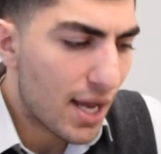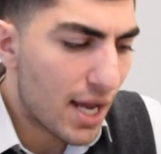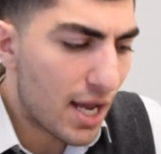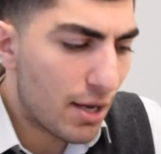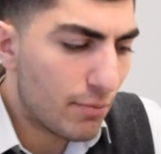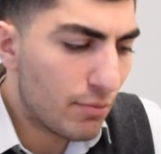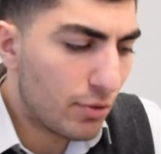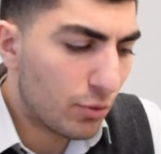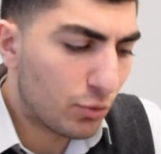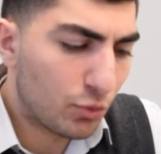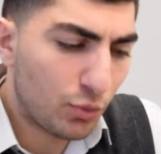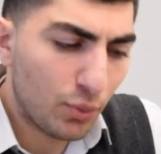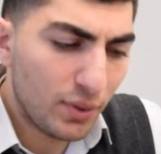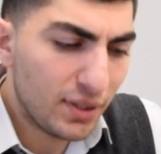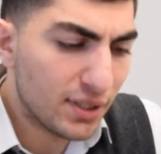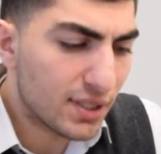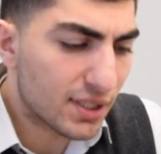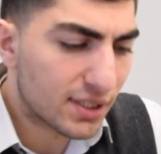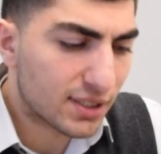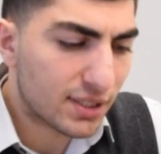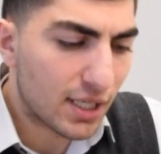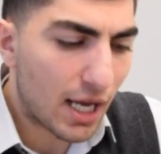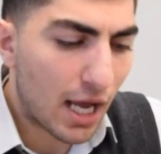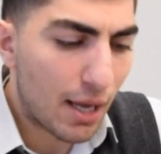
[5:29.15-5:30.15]
And between
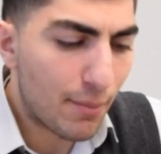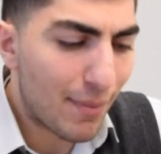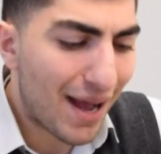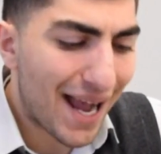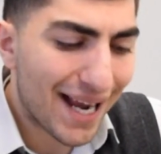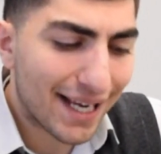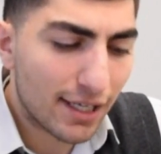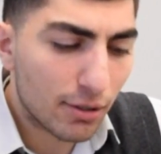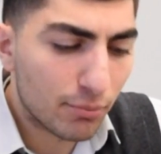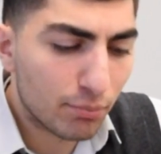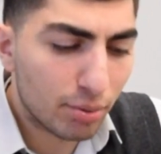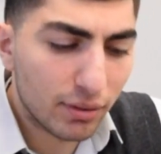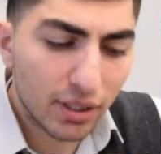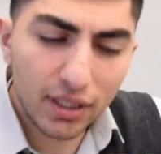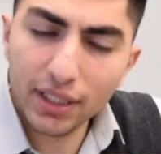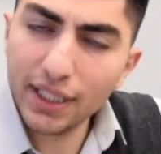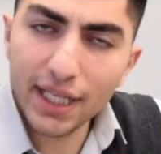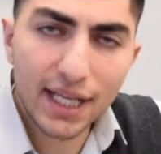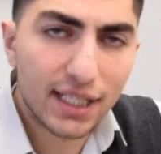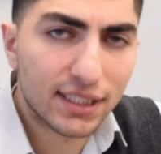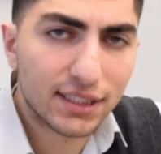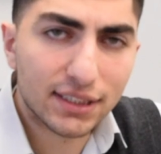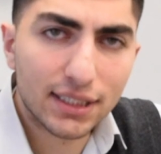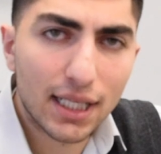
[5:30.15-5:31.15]
this time, I
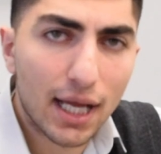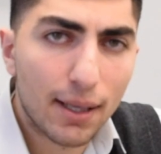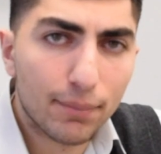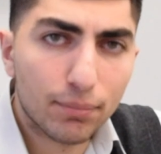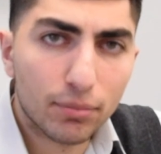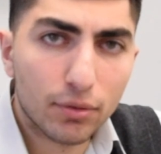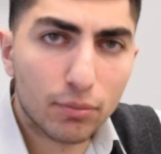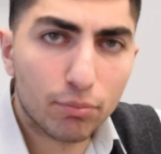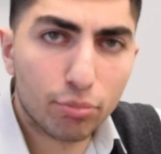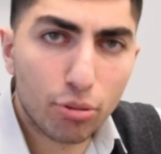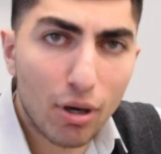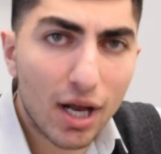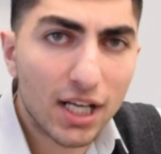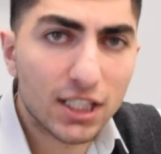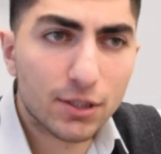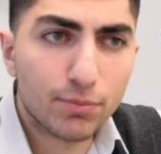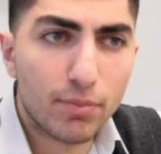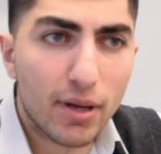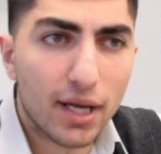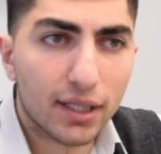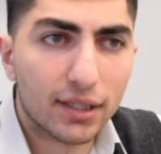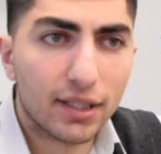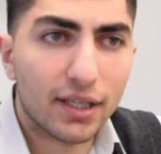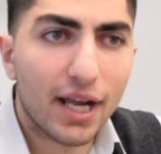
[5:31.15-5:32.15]
completely had stopped
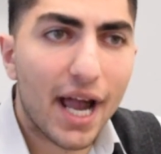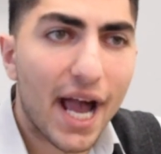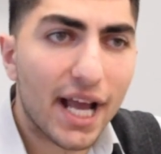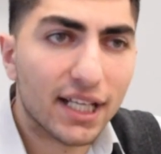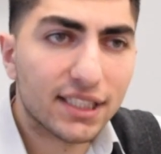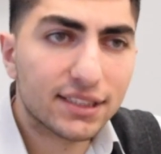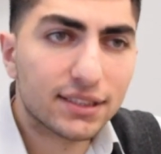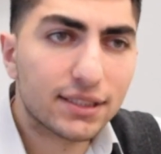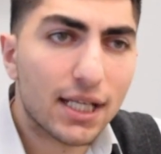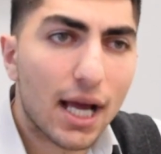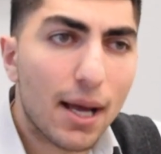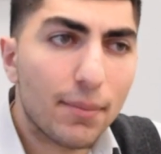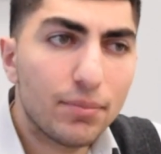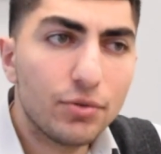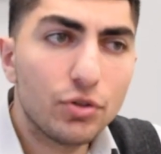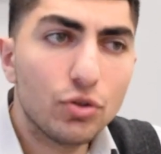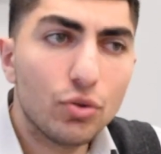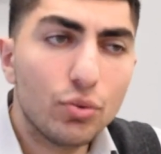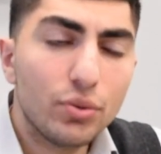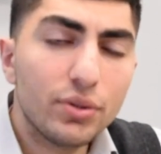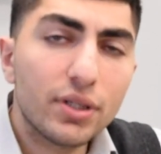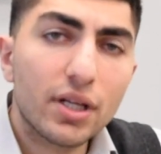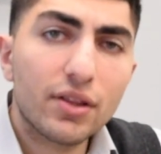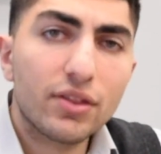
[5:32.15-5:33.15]
prospecting. I stopped
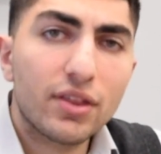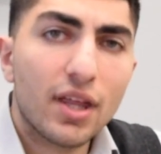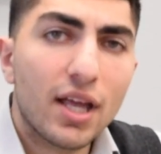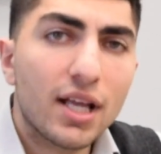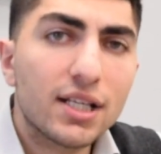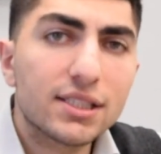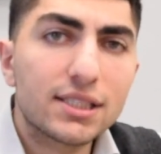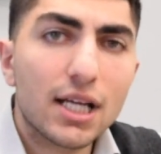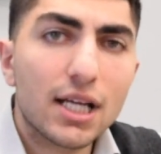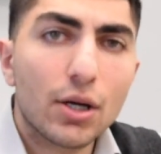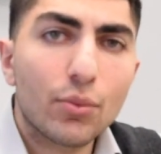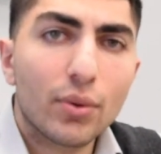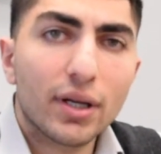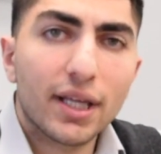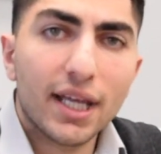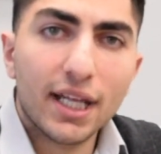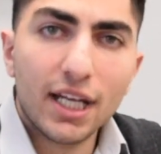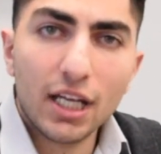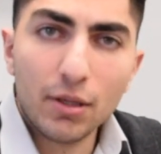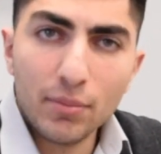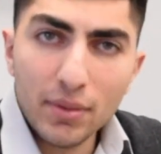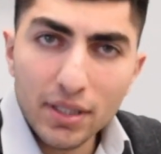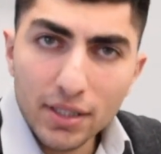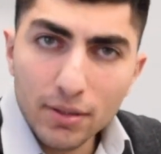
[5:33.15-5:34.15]
doing the things that were
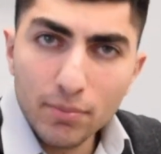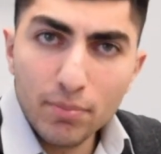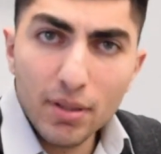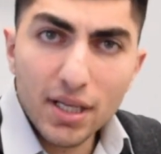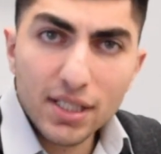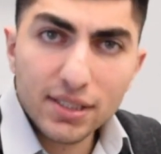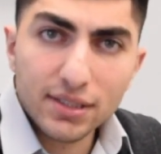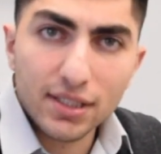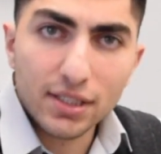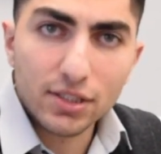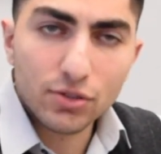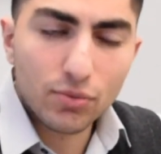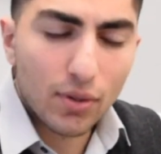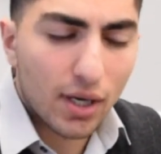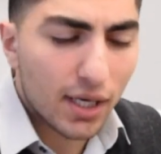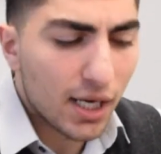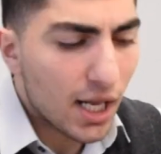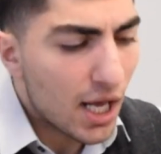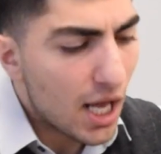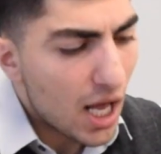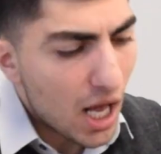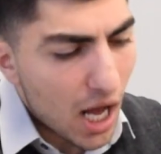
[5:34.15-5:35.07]
getting me the business, right?